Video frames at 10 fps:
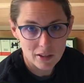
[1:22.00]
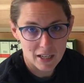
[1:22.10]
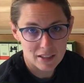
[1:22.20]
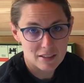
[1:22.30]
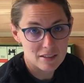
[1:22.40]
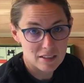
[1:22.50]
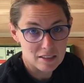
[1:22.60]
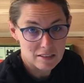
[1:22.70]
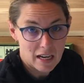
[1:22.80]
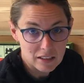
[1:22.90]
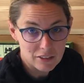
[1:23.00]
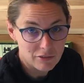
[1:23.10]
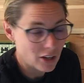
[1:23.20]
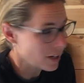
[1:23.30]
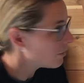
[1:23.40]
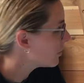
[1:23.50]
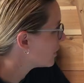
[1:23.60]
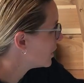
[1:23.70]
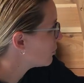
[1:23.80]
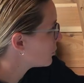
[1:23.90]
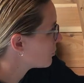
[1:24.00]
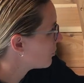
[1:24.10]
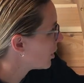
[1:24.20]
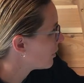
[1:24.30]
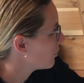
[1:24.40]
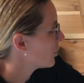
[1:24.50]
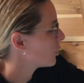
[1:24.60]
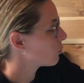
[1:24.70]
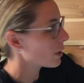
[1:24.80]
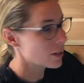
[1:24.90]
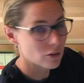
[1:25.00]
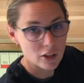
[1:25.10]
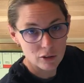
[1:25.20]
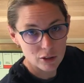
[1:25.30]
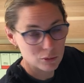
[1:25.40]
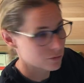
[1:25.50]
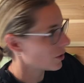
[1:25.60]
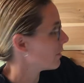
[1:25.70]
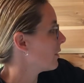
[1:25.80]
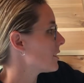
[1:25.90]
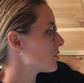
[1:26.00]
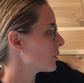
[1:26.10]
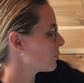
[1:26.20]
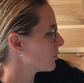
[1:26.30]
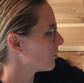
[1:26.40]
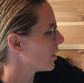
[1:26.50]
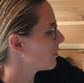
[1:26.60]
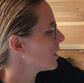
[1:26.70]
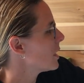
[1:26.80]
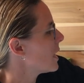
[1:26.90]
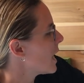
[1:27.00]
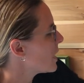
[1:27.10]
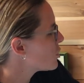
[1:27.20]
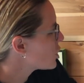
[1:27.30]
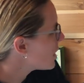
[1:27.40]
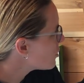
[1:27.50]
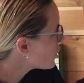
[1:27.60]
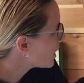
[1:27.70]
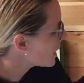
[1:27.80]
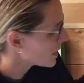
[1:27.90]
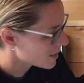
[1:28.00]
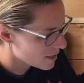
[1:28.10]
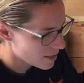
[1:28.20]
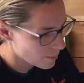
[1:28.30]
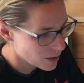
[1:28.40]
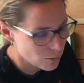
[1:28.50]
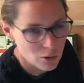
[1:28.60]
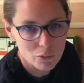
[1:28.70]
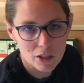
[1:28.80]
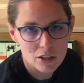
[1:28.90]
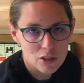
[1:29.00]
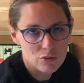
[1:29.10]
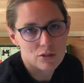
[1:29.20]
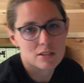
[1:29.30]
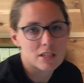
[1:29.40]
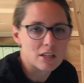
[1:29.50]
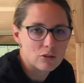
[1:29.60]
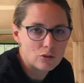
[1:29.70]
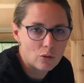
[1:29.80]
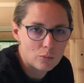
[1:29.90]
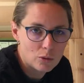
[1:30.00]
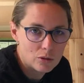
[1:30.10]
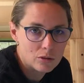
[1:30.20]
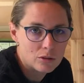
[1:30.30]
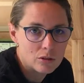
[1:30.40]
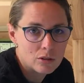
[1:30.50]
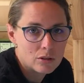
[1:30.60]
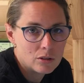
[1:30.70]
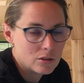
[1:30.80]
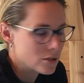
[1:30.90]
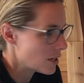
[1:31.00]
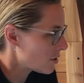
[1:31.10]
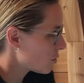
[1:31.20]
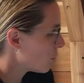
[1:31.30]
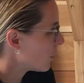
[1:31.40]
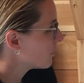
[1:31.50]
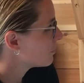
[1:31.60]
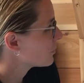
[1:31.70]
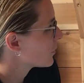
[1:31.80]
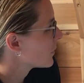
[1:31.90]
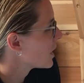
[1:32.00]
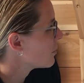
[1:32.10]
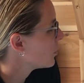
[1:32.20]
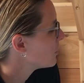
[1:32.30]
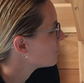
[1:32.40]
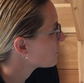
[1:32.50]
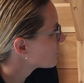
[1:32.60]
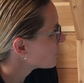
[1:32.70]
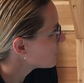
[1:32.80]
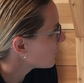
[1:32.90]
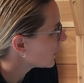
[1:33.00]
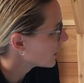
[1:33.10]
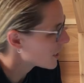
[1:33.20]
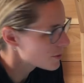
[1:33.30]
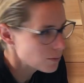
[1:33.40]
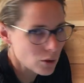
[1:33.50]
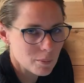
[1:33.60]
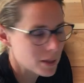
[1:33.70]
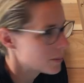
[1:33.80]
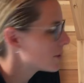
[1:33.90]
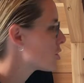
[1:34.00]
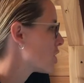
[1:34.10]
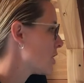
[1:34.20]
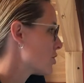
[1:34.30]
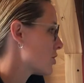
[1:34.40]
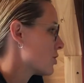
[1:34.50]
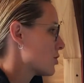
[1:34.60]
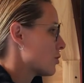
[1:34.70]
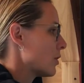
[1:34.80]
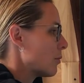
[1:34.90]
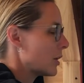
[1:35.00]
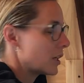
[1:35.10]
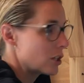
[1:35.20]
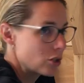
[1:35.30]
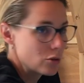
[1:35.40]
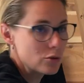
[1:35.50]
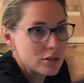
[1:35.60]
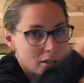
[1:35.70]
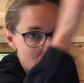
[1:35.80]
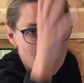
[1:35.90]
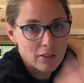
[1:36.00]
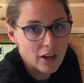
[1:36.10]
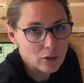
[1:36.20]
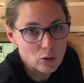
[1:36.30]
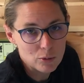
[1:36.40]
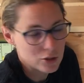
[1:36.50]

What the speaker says: that x is exactly 5, equal to 5, greater than or equal to 5, less than or equal to 5, and changing it into something where we can use a standard normal z-score table. Okay, so we want to be able to change it so that we can use that normal